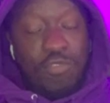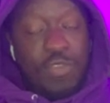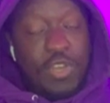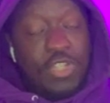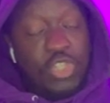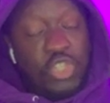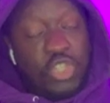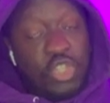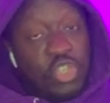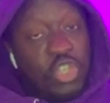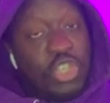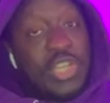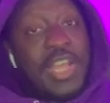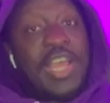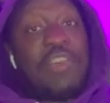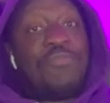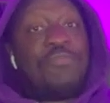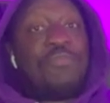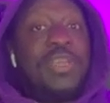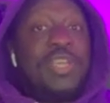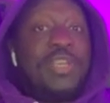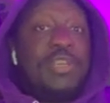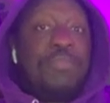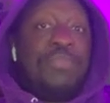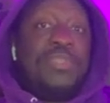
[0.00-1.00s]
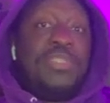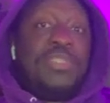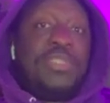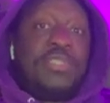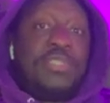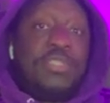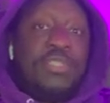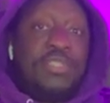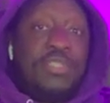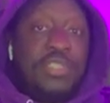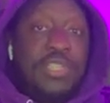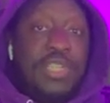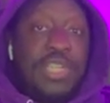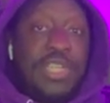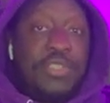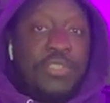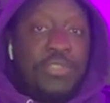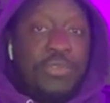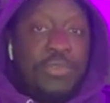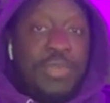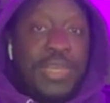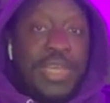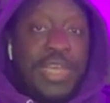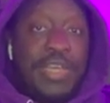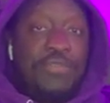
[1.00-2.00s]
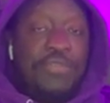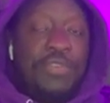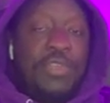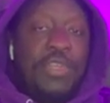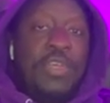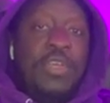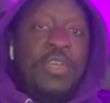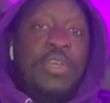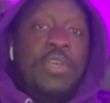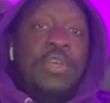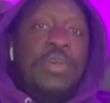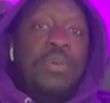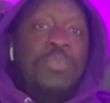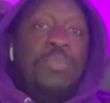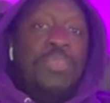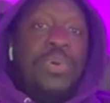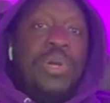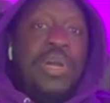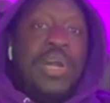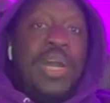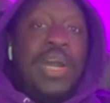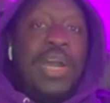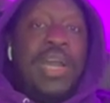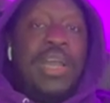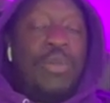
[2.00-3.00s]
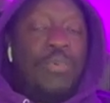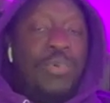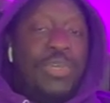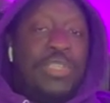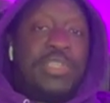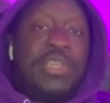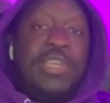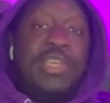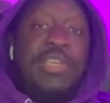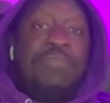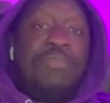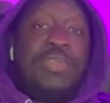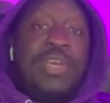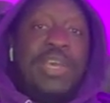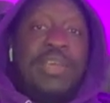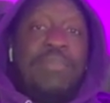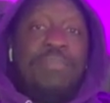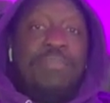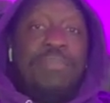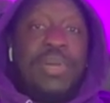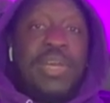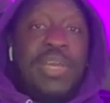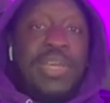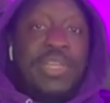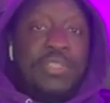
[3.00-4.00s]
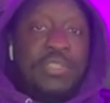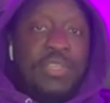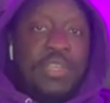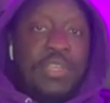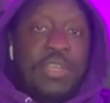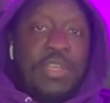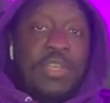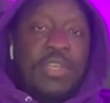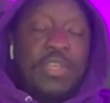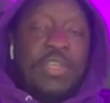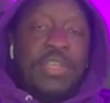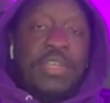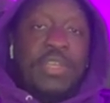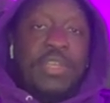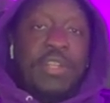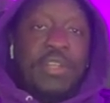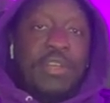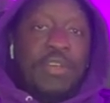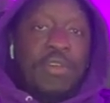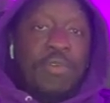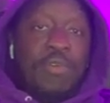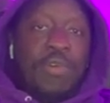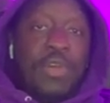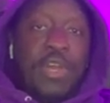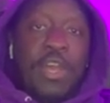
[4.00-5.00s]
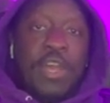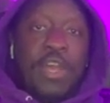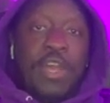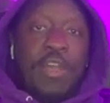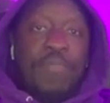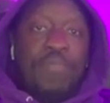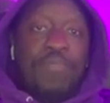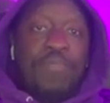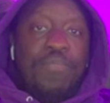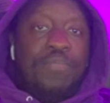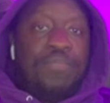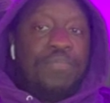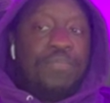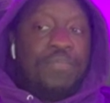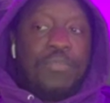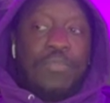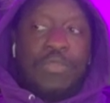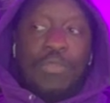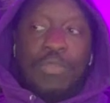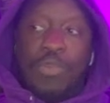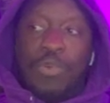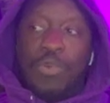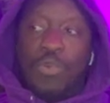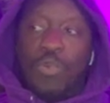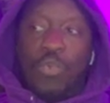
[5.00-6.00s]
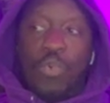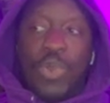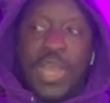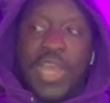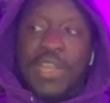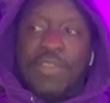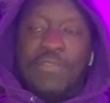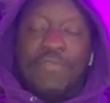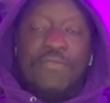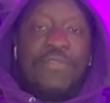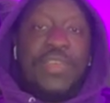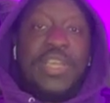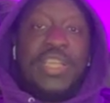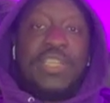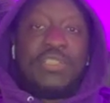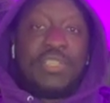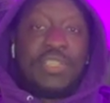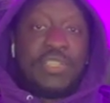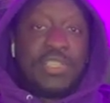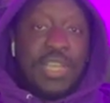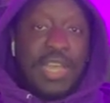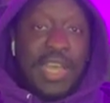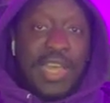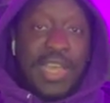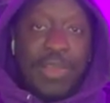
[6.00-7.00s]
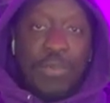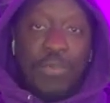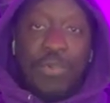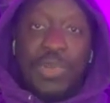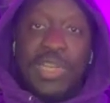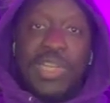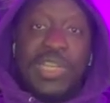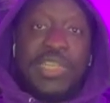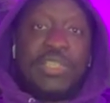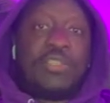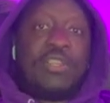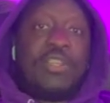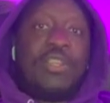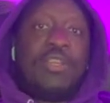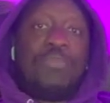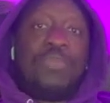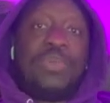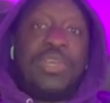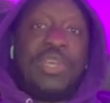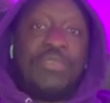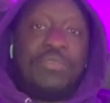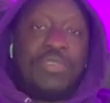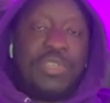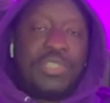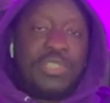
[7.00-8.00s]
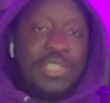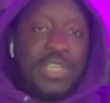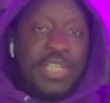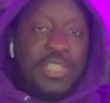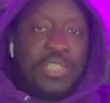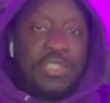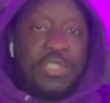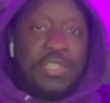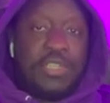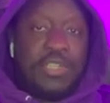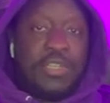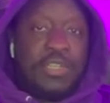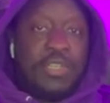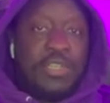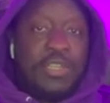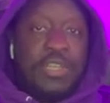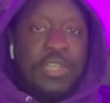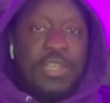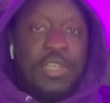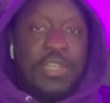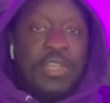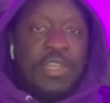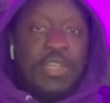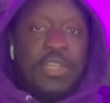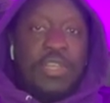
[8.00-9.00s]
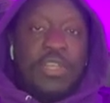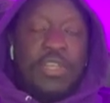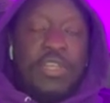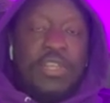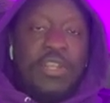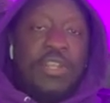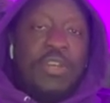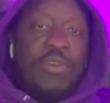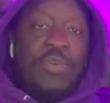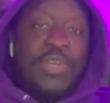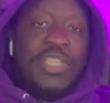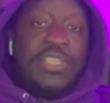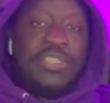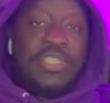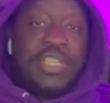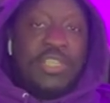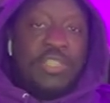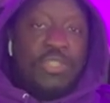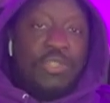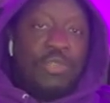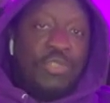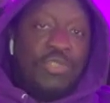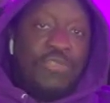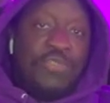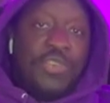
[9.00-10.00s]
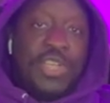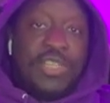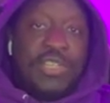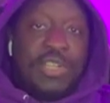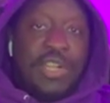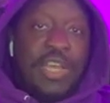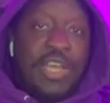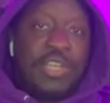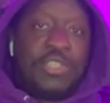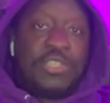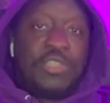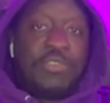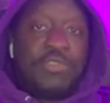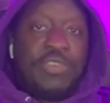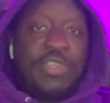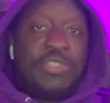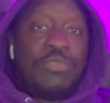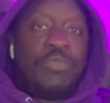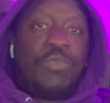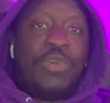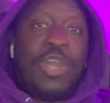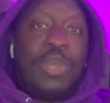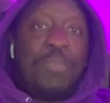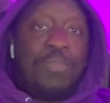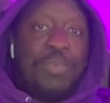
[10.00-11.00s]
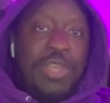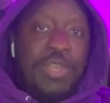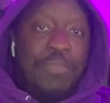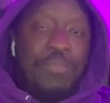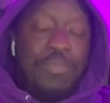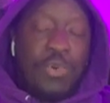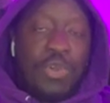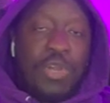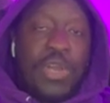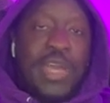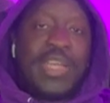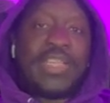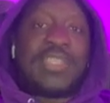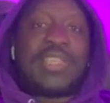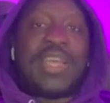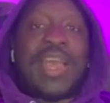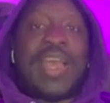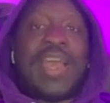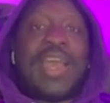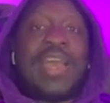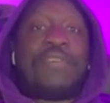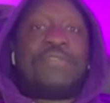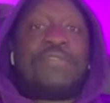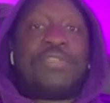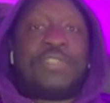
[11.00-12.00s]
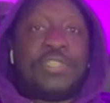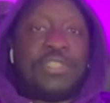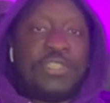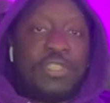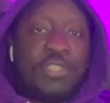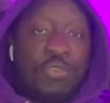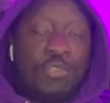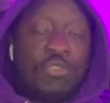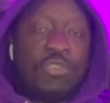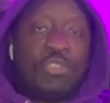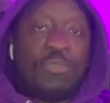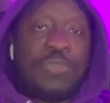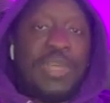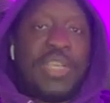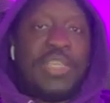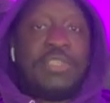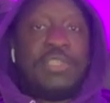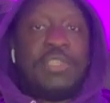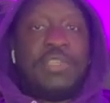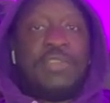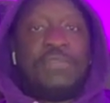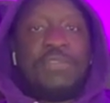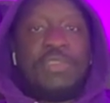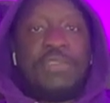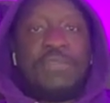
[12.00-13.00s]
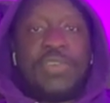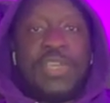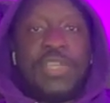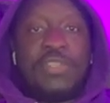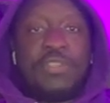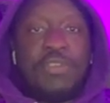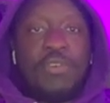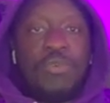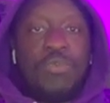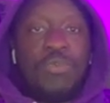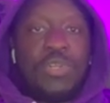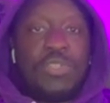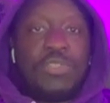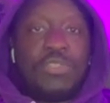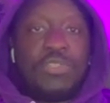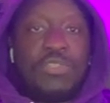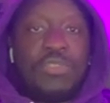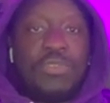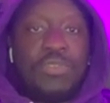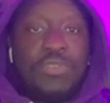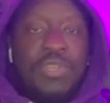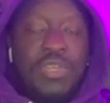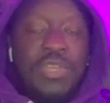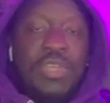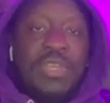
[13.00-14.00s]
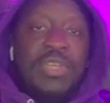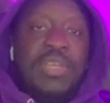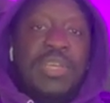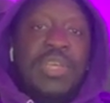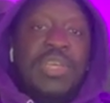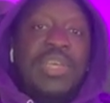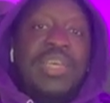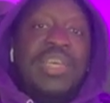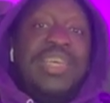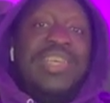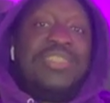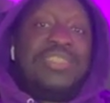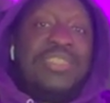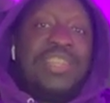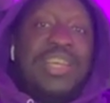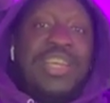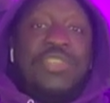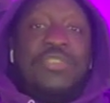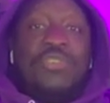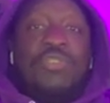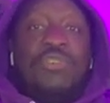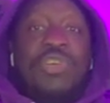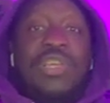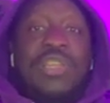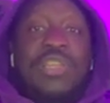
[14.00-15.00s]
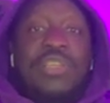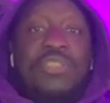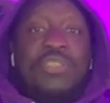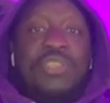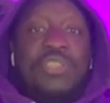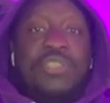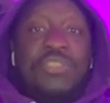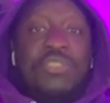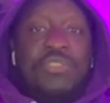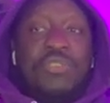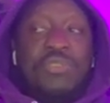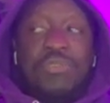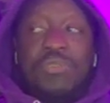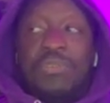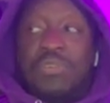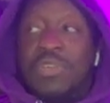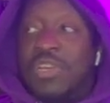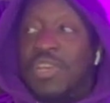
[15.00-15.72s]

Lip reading: should have bigger positions than I do have, but I always keep that in mind. You know, when things are tight, when there's going to be a recession, you know, essentials versus luxuries, where people are going to have to still spend even if they don't want to. It's like toilet tissue.